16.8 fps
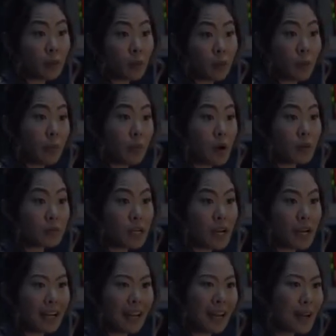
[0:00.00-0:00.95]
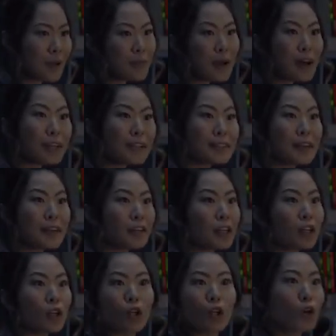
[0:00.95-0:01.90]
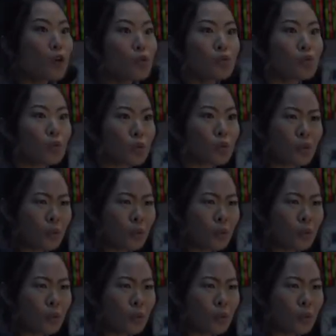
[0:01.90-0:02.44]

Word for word: when my mom died, and I'm not exactly close with the